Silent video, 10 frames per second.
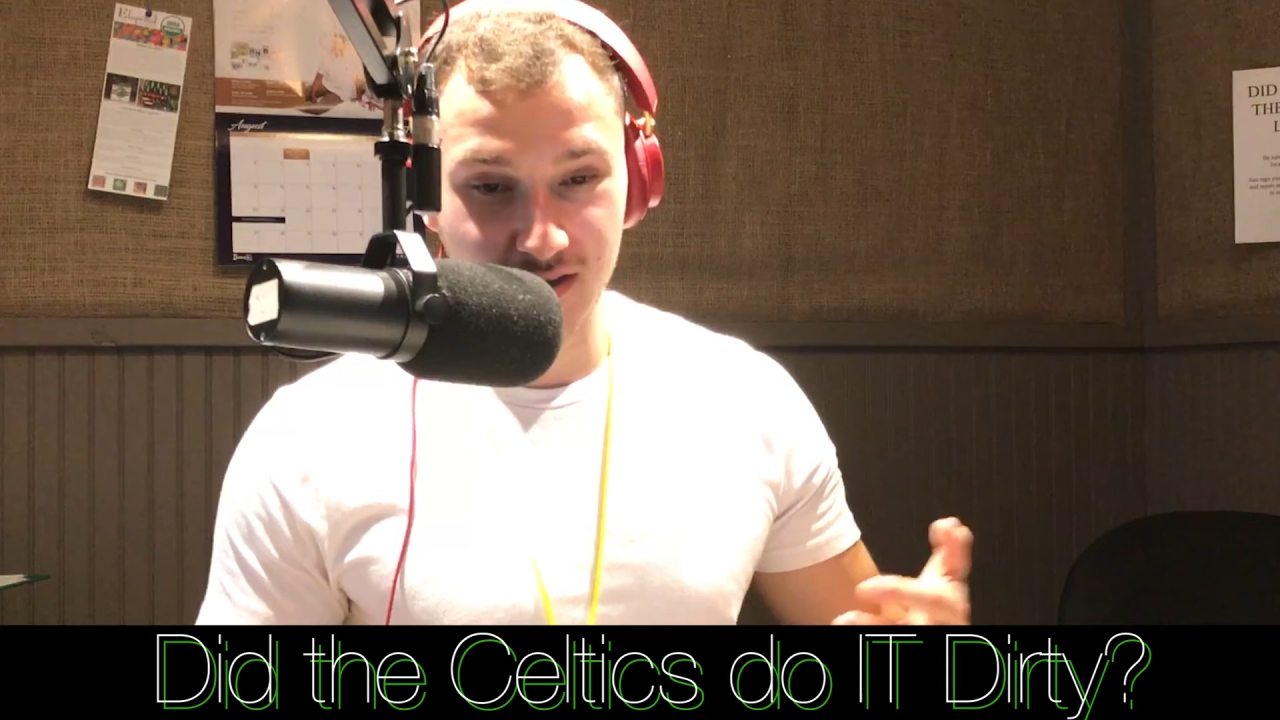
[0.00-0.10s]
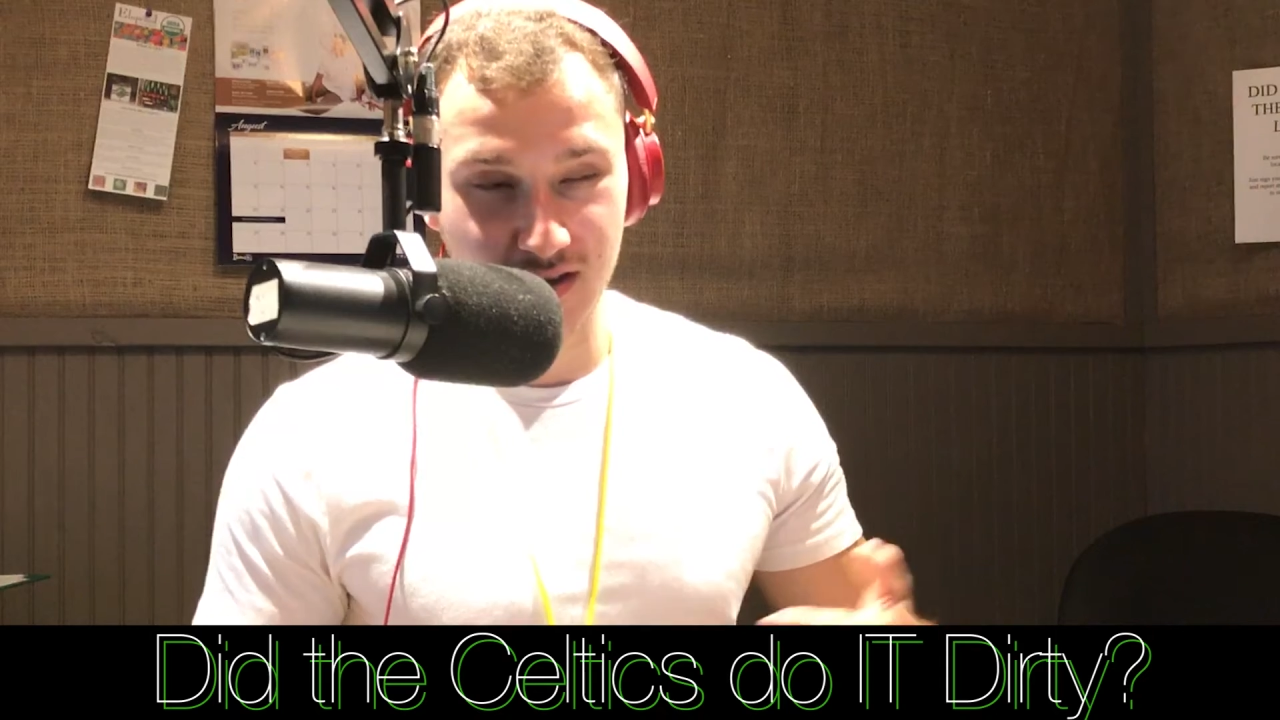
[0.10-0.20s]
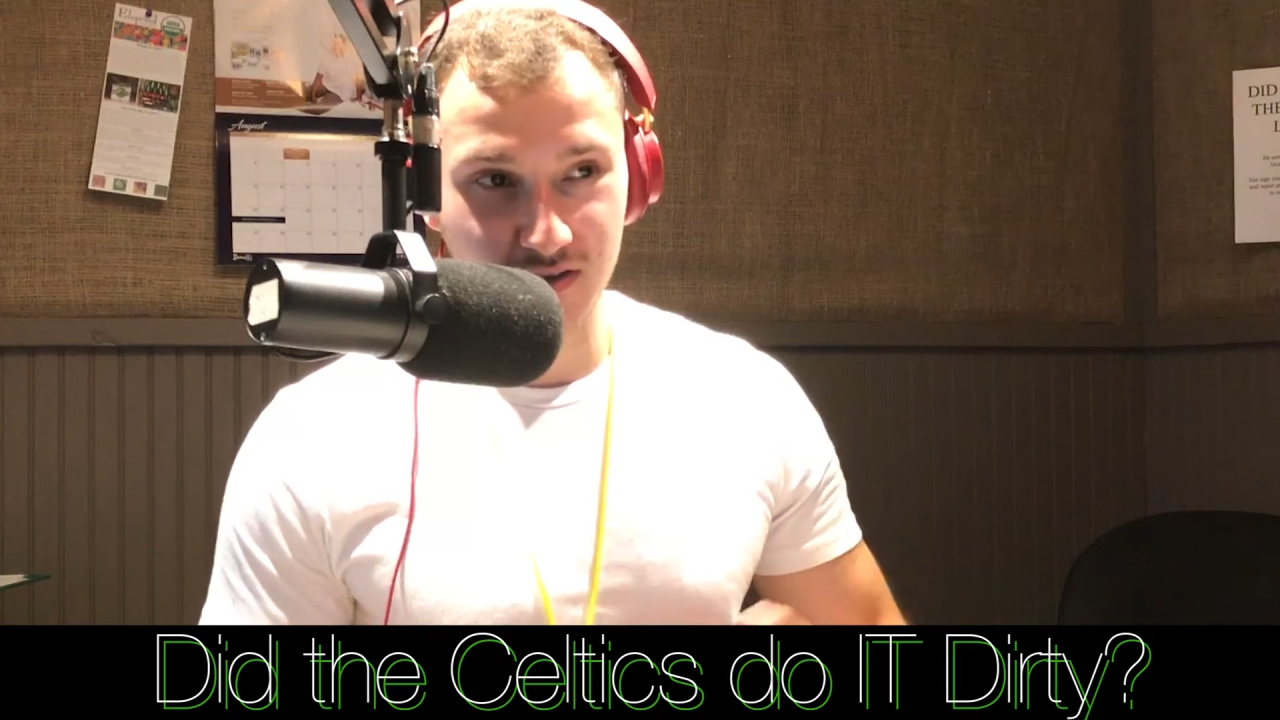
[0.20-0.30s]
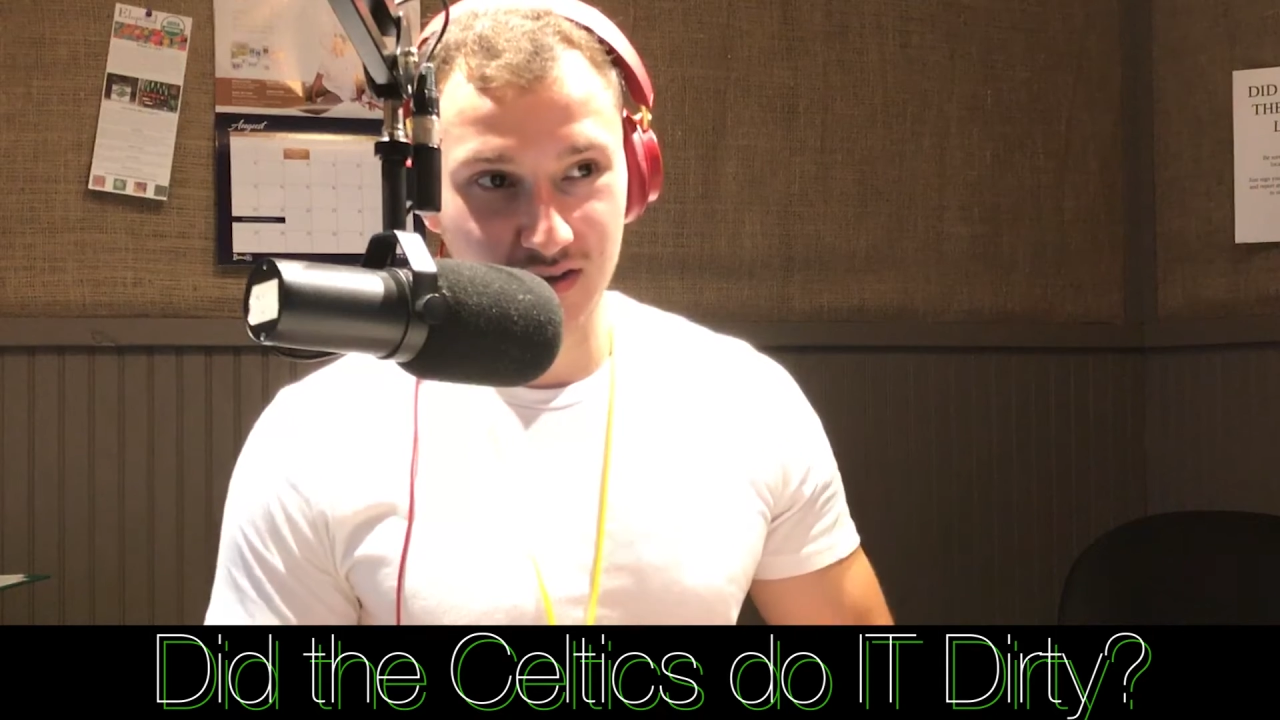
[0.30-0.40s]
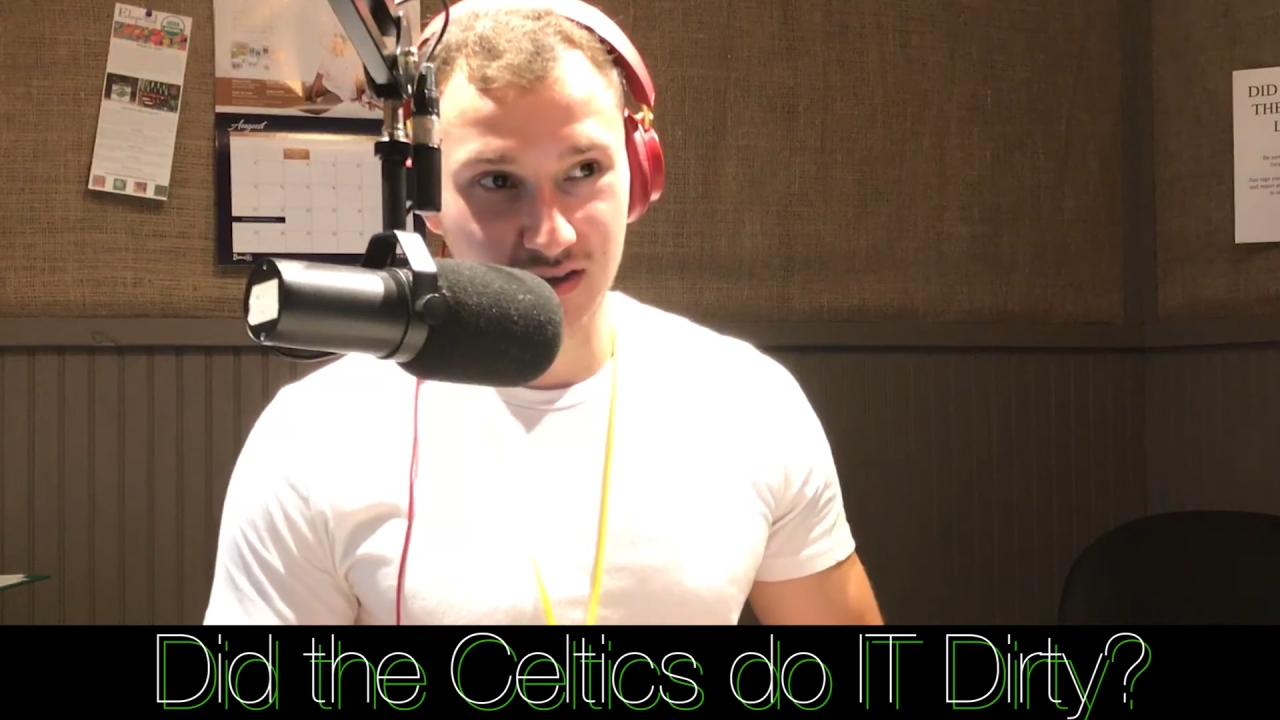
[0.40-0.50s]

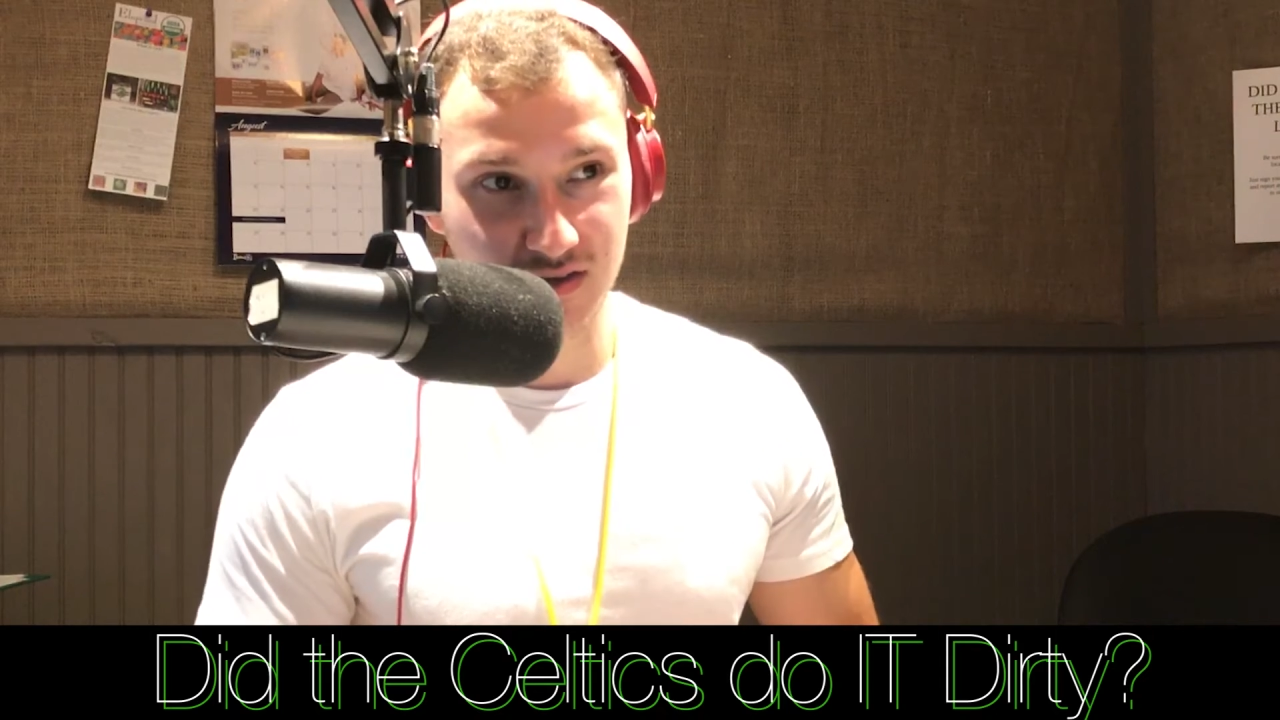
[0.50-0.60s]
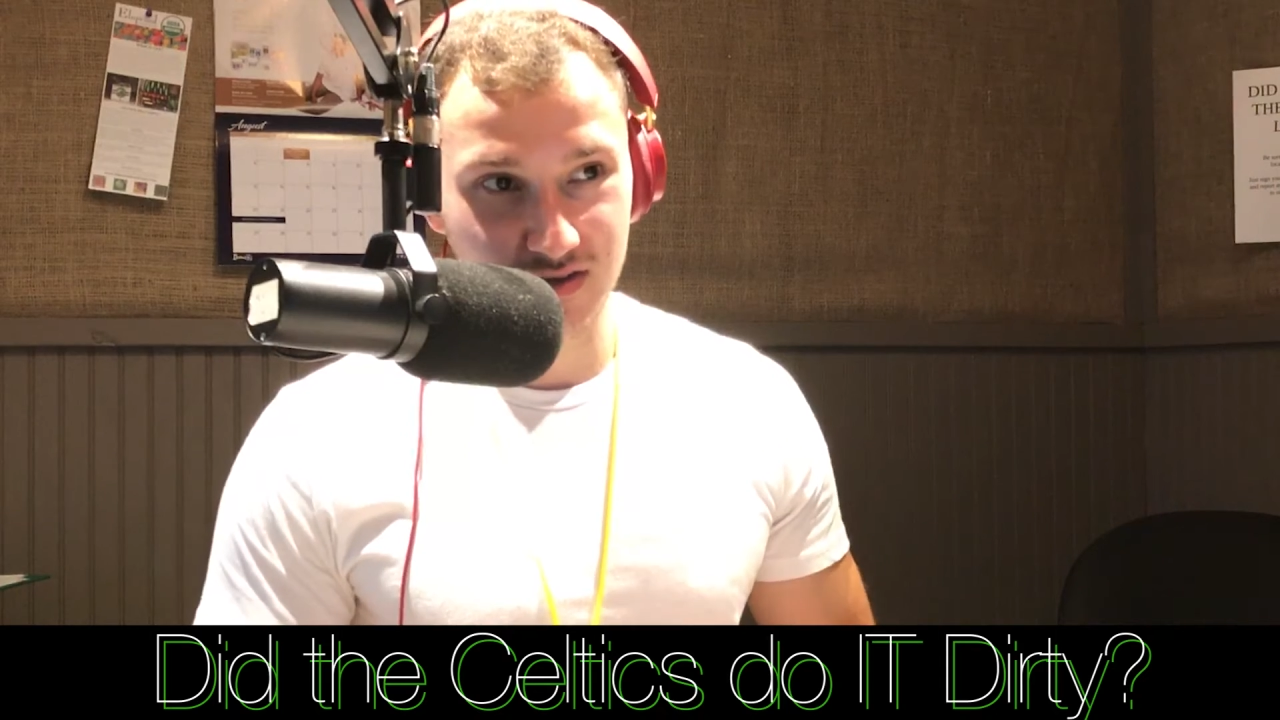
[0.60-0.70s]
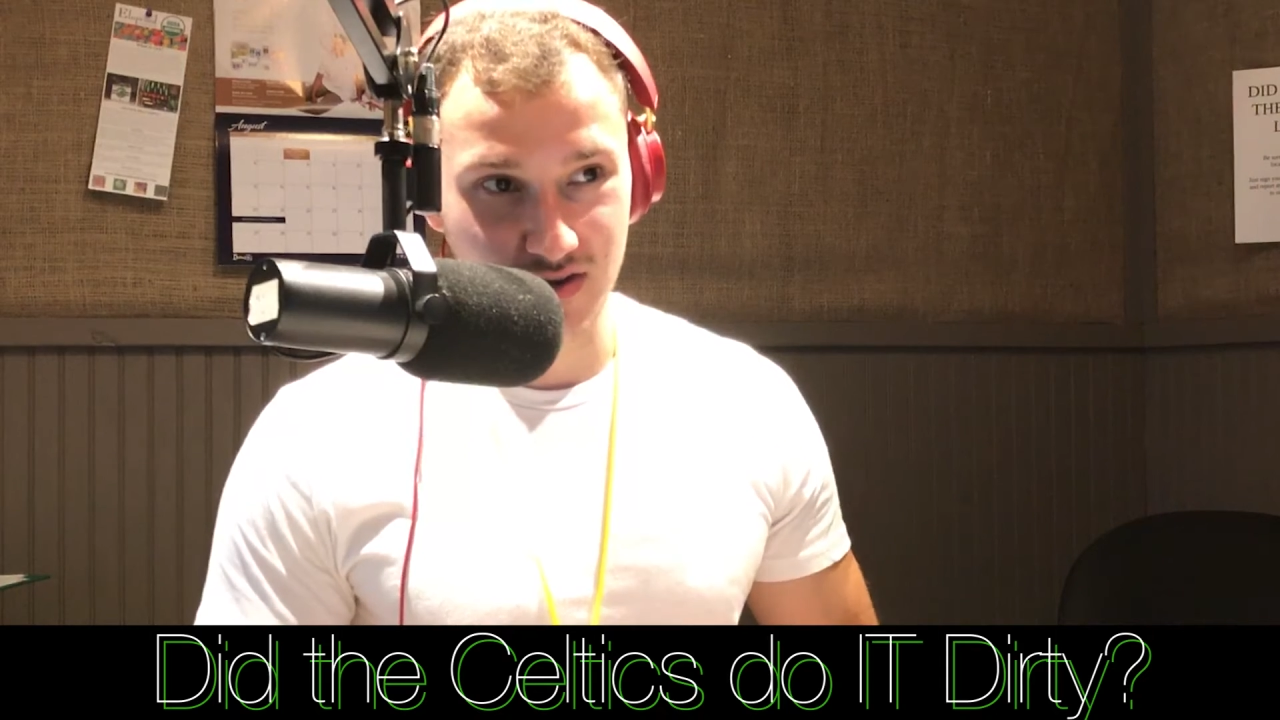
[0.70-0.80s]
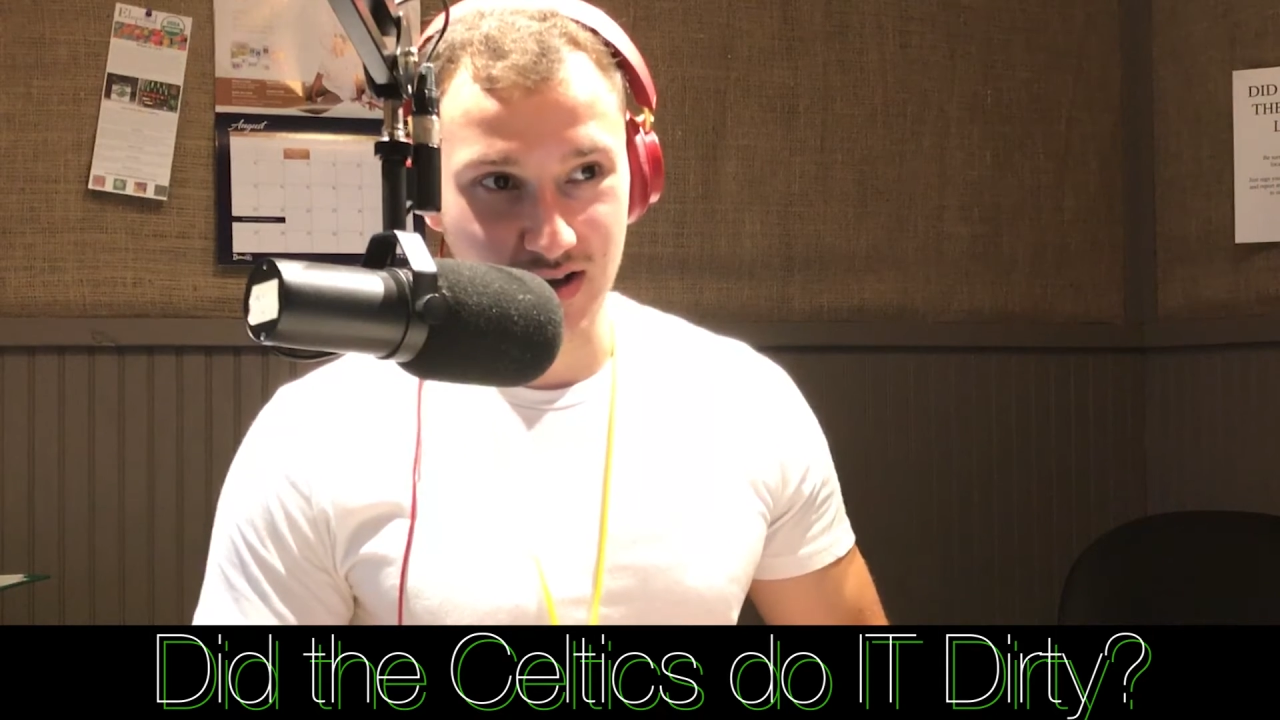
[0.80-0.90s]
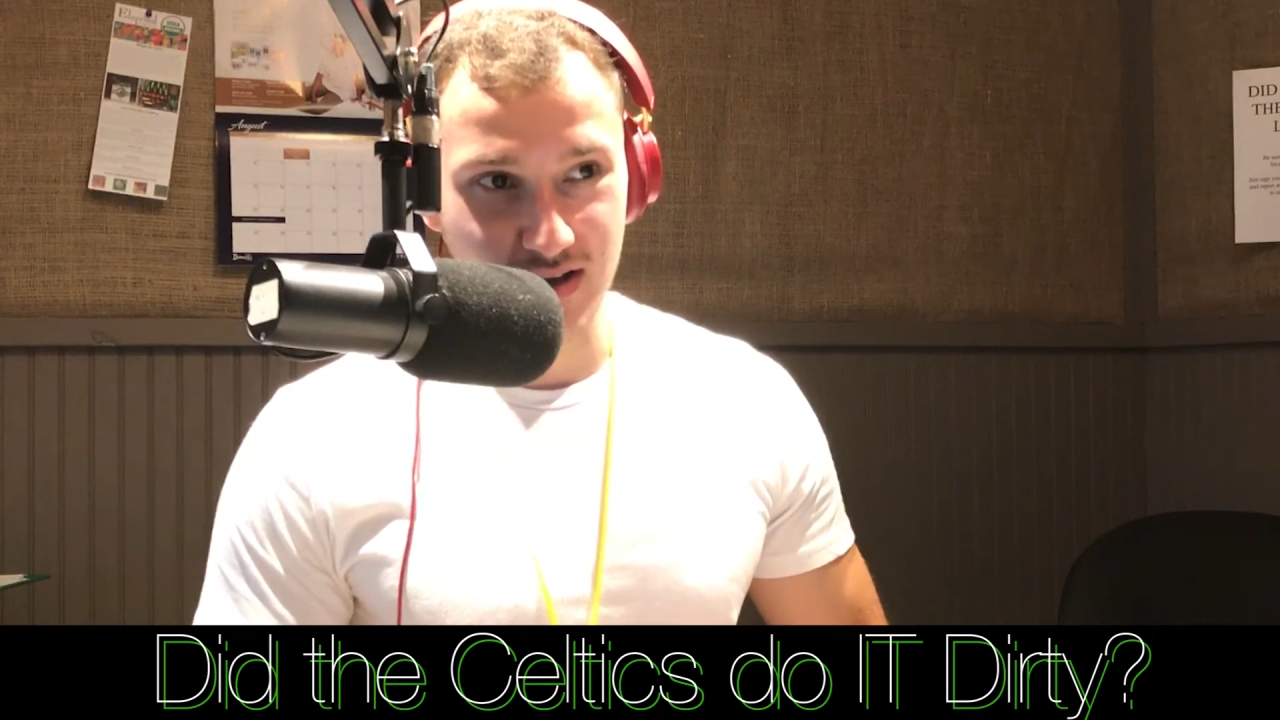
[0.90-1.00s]
Celtics
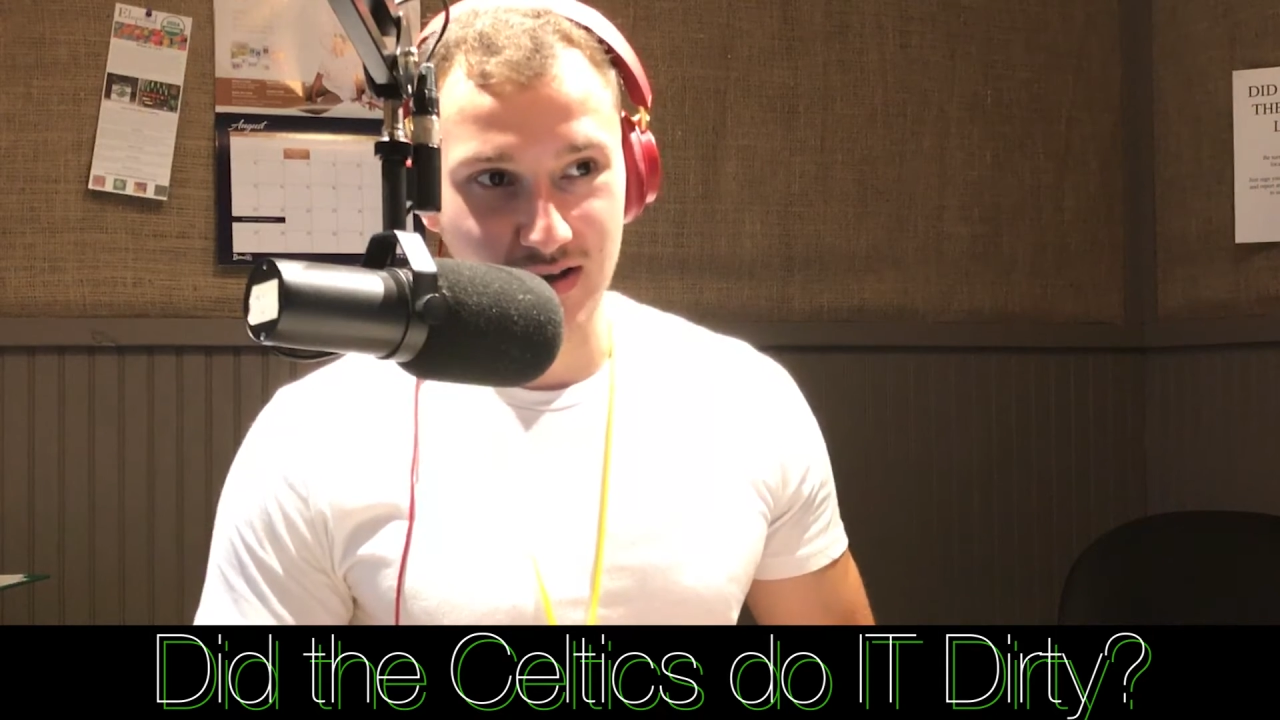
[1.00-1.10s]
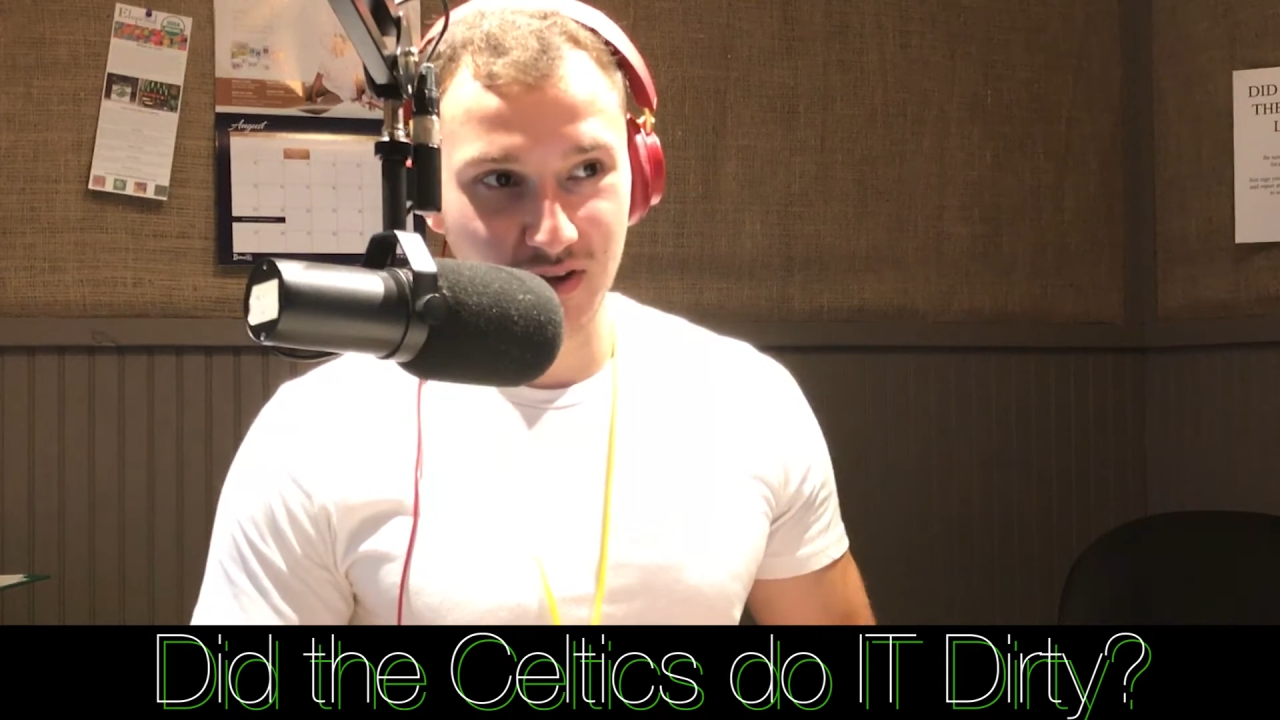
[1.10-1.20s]
history